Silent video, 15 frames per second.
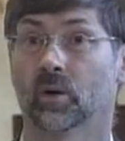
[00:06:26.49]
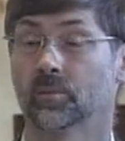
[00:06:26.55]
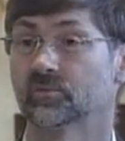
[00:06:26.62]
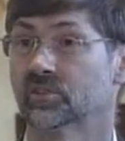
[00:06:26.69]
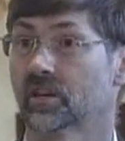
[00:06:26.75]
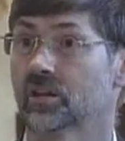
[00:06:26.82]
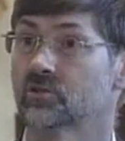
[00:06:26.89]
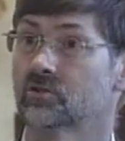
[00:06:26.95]

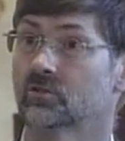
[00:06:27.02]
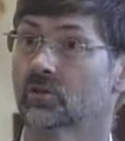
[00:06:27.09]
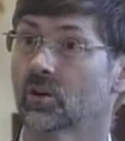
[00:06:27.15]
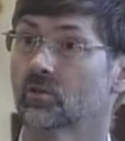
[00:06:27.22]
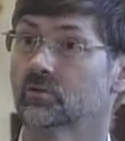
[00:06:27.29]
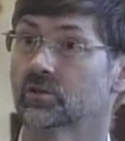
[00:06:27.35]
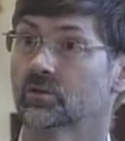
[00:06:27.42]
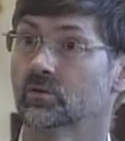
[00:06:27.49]
website you
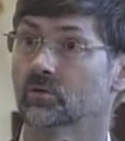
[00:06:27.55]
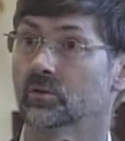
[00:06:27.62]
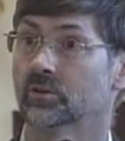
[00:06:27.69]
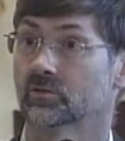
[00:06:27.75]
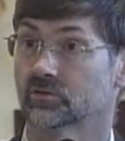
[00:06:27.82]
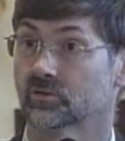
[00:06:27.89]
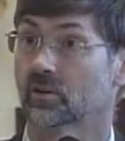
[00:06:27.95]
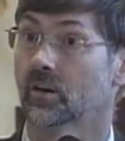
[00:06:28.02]
go to,
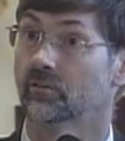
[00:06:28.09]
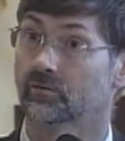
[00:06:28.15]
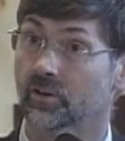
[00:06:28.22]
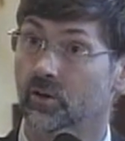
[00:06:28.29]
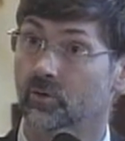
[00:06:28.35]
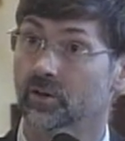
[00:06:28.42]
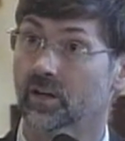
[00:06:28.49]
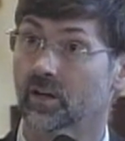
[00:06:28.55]
and there's a
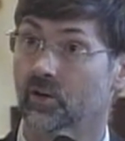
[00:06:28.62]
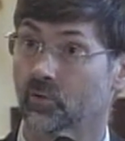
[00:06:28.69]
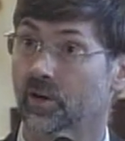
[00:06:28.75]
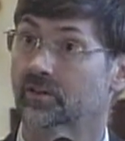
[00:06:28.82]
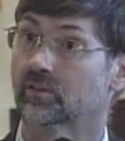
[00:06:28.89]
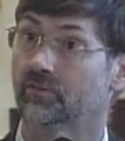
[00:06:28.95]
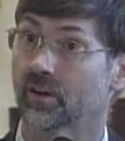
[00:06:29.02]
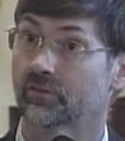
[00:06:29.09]
very
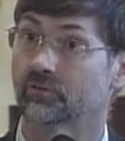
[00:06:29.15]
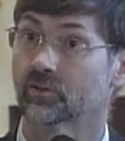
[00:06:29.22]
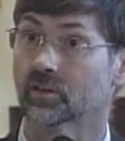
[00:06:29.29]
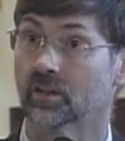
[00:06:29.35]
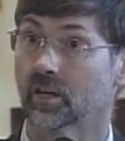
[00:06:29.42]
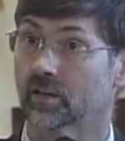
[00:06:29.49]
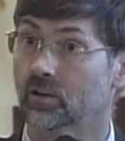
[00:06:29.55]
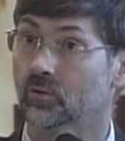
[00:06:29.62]
aggressive
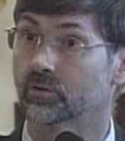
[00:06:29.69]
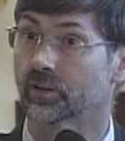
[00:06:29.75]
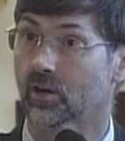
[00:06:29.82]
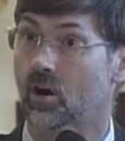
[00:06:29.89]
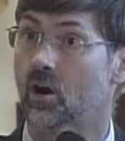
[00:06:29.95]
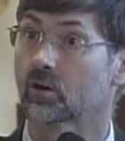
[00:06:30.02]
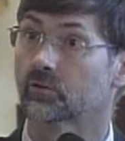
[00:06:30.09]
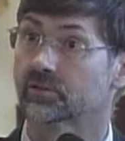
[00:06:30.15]
effort, and I know the
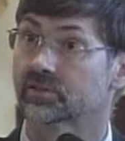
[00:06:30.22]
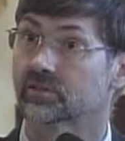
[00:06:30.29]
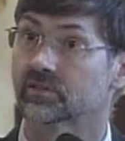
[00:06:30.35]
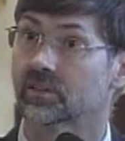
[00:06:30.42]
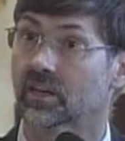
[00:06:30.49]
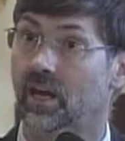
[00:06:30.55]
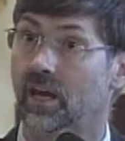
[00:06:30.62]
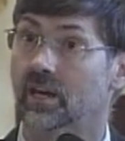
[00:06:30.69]
Congress
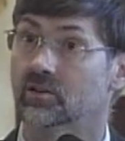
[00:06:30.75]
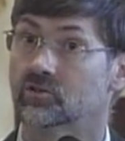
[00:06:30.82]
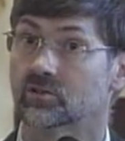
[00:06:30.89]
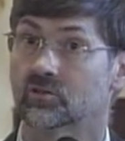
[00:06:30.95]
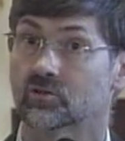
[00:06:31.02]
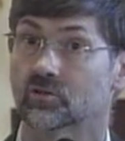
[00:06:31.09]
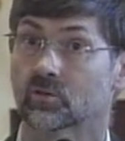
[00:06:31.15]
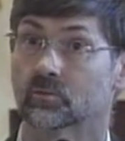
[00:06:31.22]
is engaged in